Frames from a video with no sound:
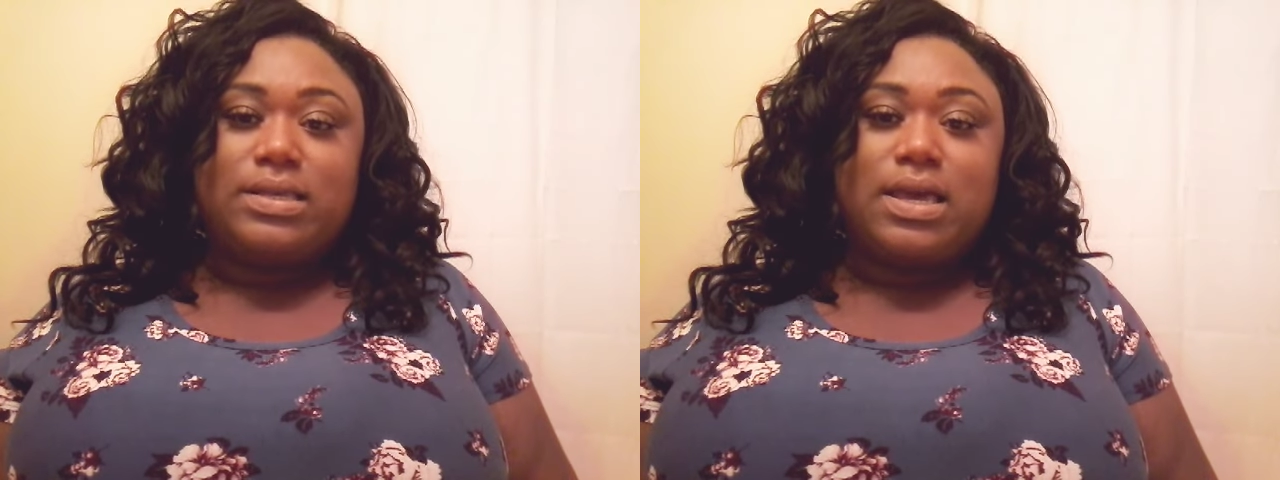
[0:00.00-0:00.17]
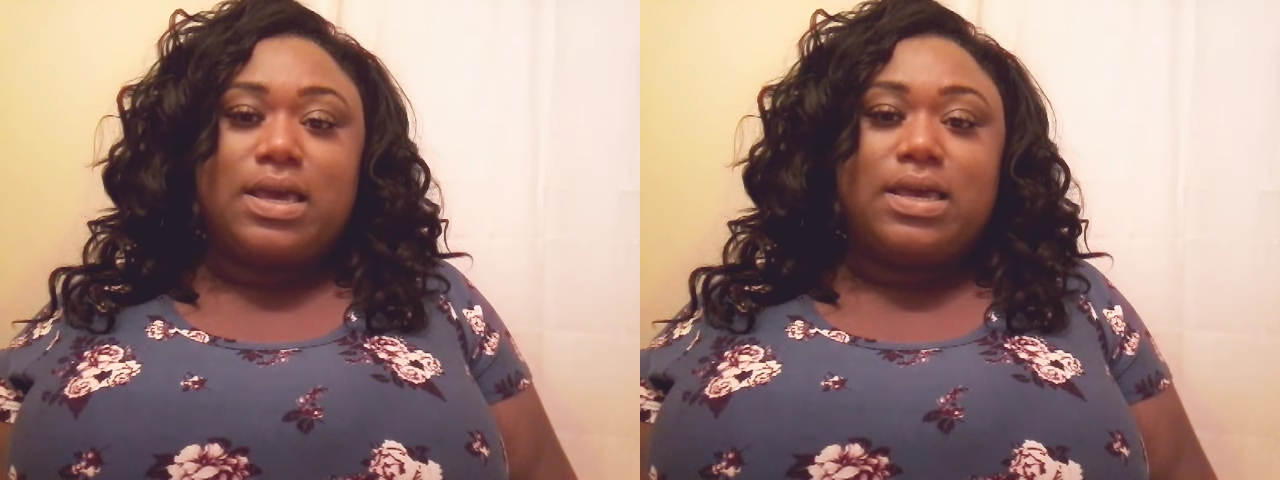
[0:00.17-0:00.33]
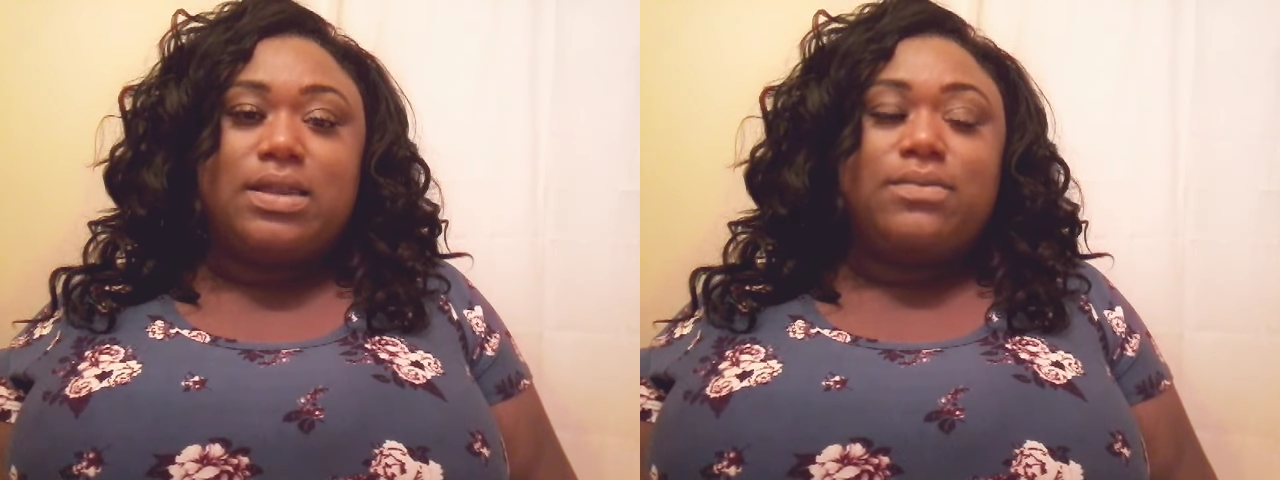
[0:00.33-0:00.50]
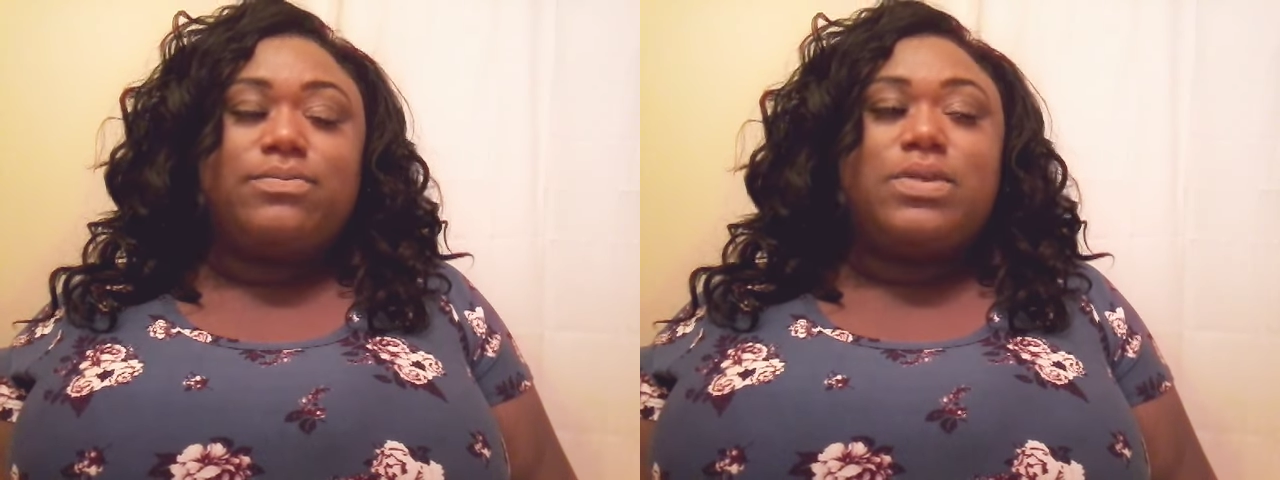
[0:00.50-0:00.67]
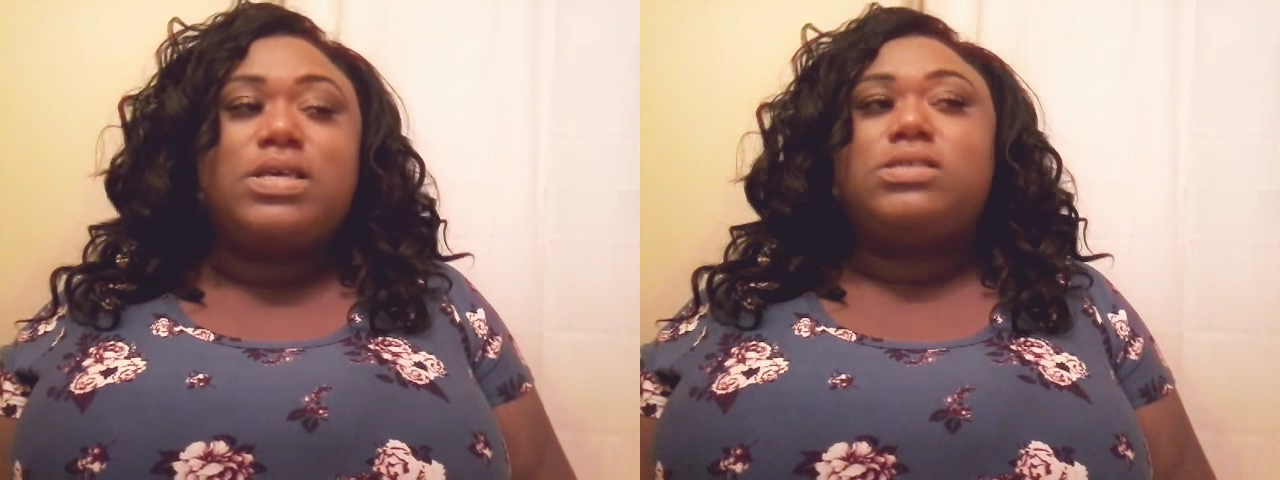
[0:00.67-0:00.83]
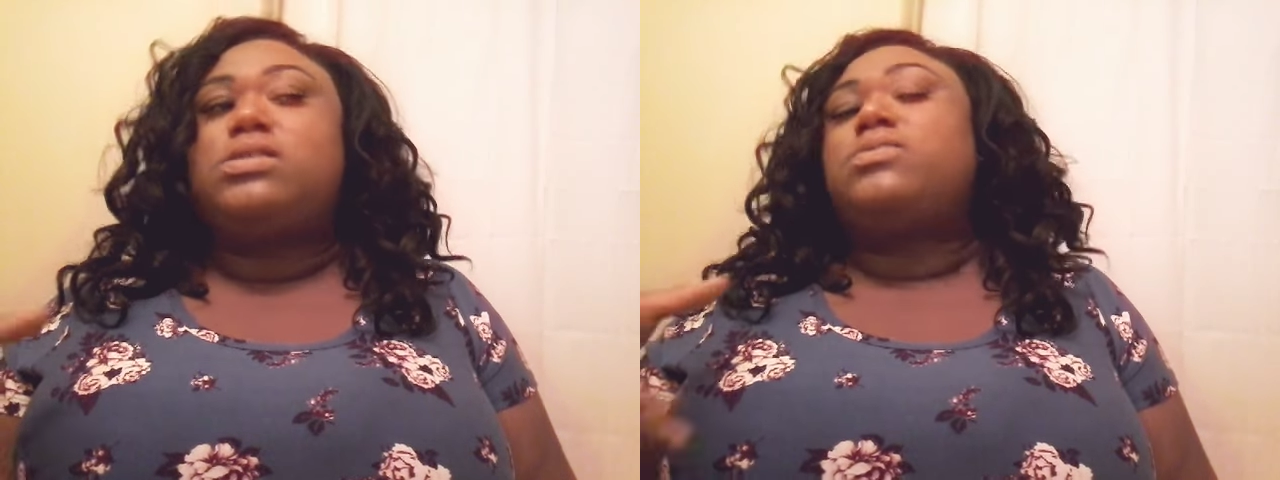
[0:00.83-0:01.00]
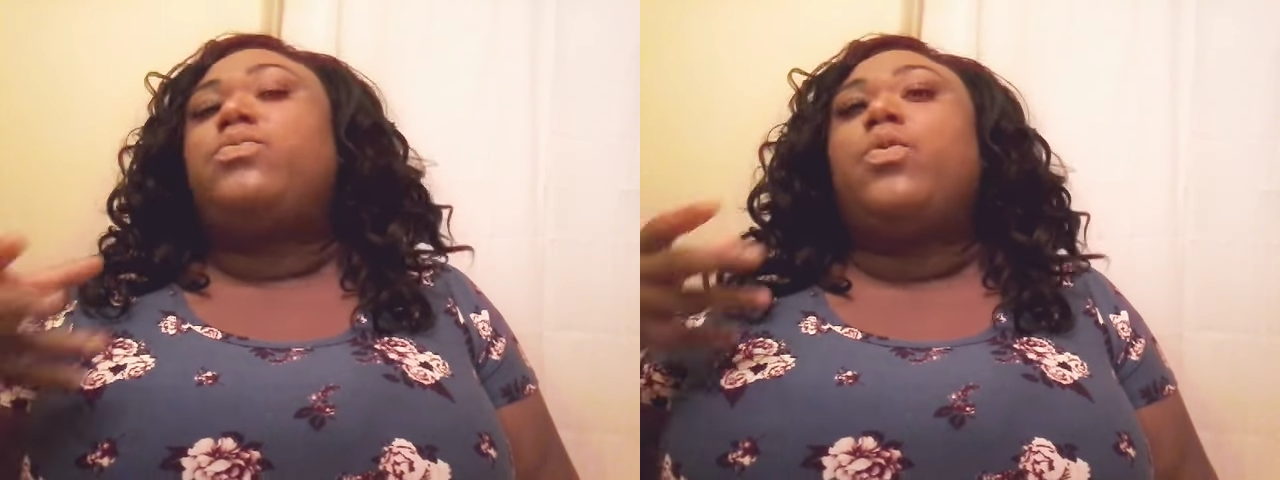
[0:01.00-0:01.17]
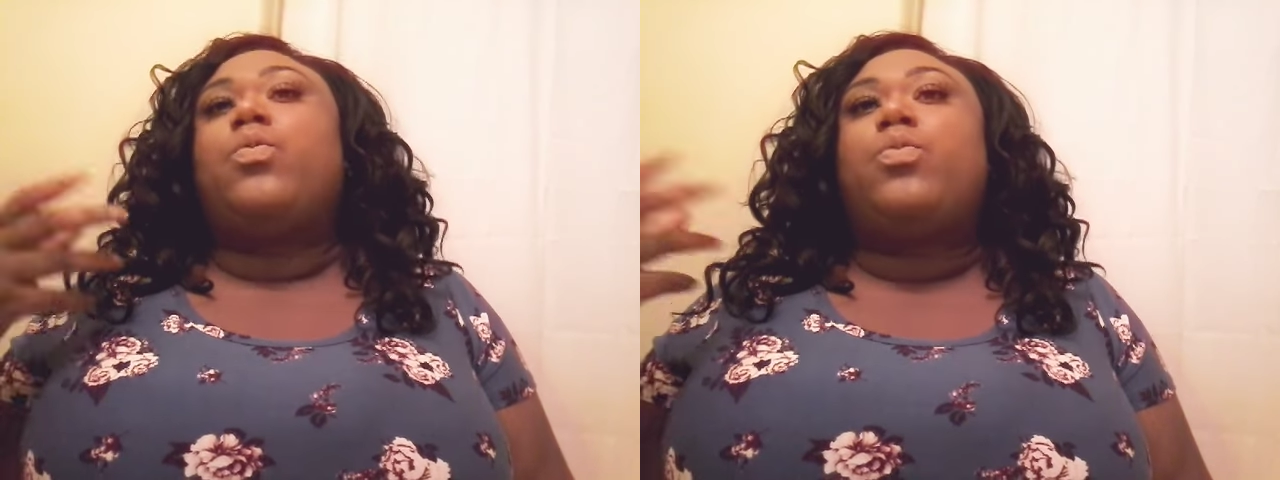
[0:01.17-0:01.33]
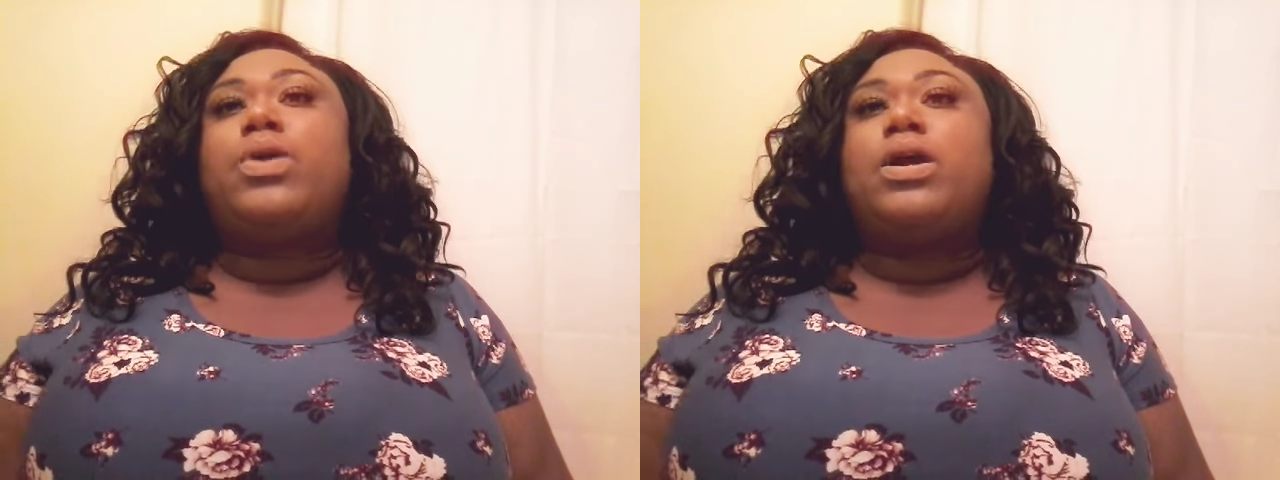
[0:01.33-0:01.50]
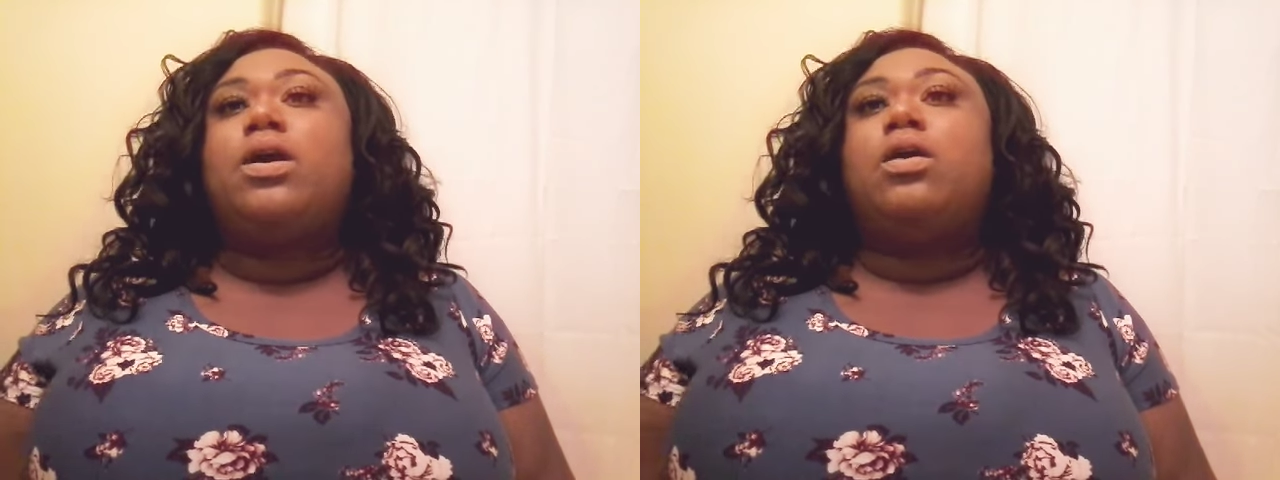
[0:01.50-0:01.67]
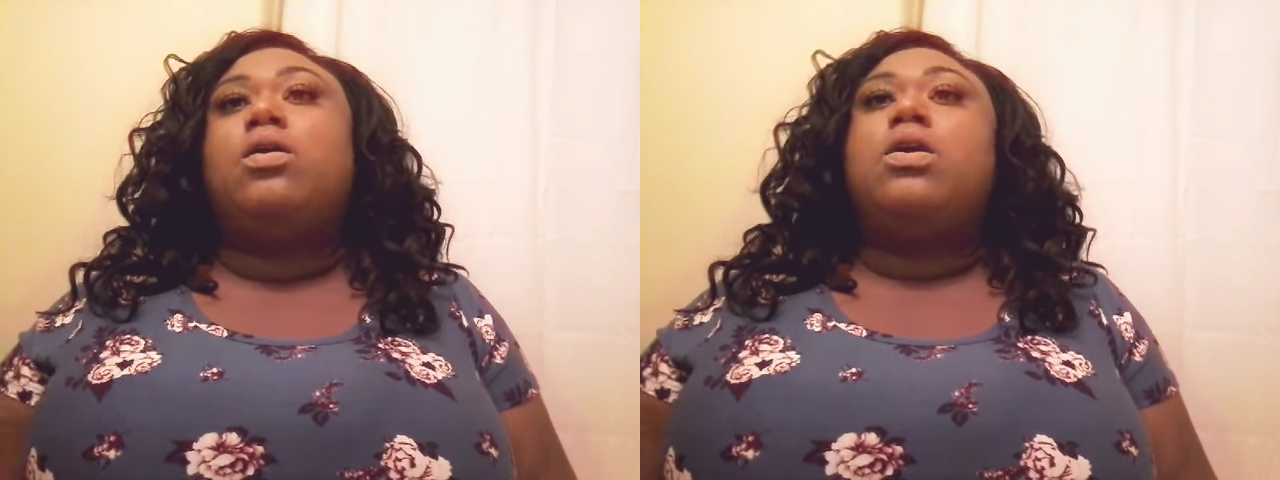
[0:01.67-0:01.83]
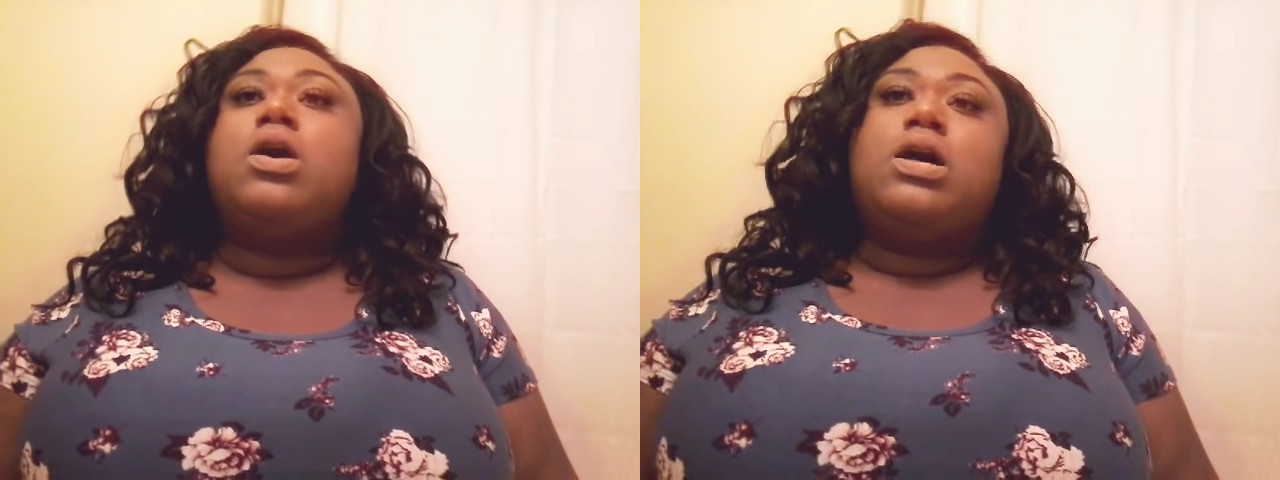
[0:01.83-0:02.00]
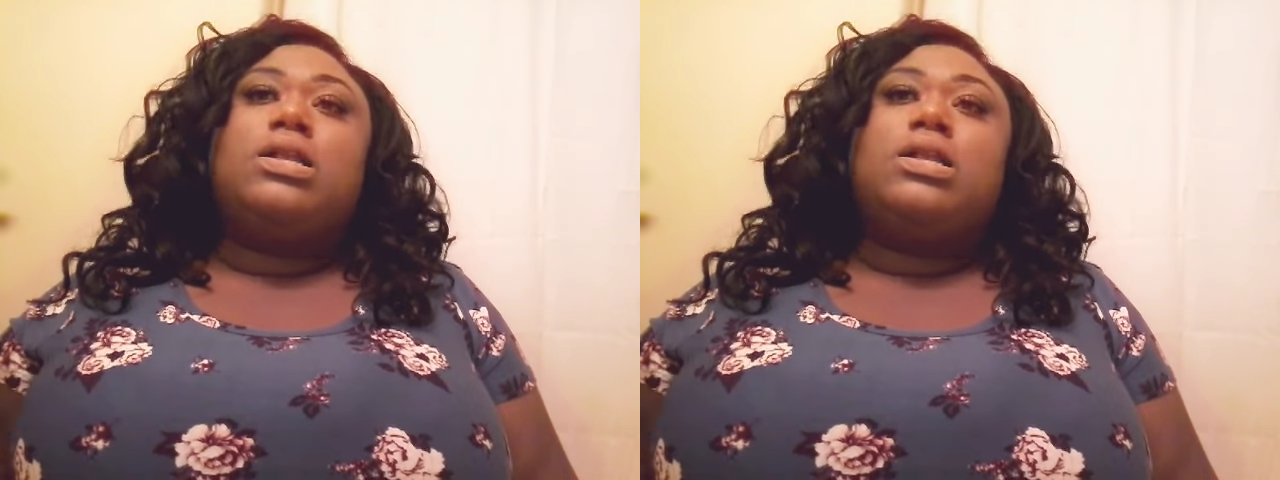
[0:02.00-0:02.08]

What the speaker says: that if this is for real,